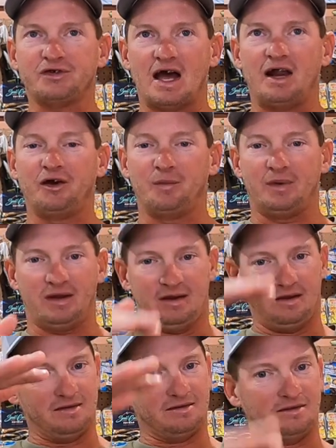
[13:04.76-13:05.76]
shallow, but it
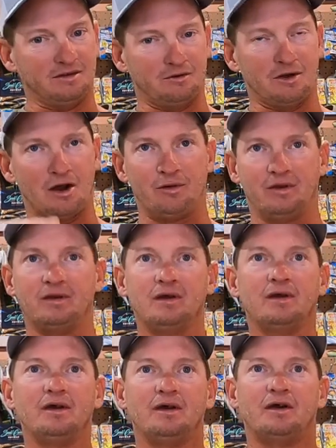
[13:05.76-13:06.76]
is still
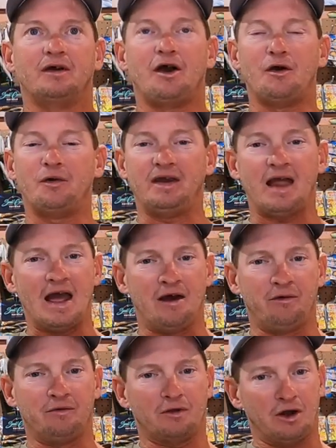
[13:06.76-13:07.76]
going
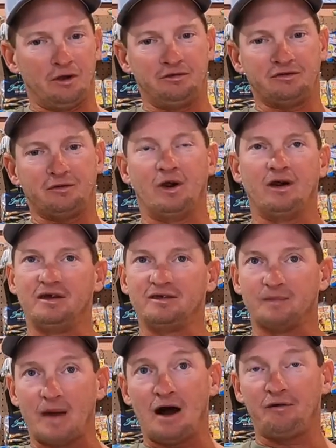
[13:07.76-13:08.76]
down close to where
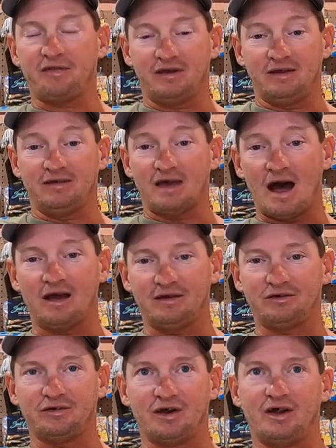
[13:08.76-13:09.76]
his mouth and his
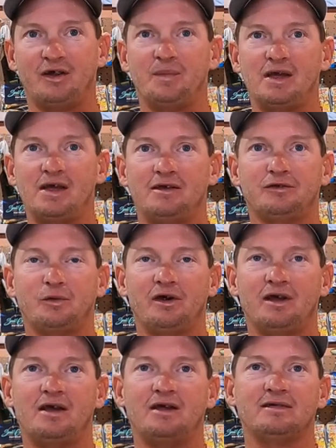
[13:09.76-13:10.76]
eyes are gonna be, to where
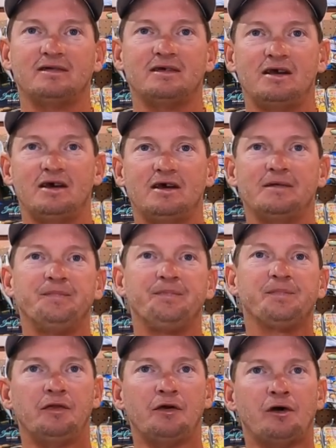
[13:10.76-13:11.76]
he can see it.
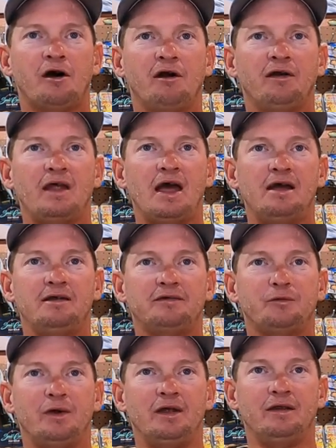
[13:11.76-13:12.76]
There are
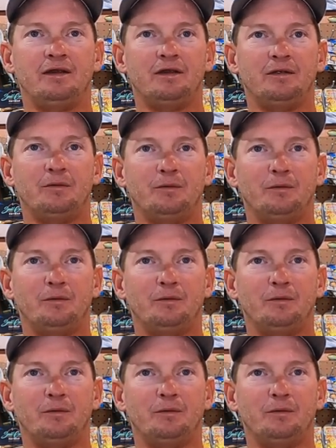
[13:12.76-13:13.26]
days when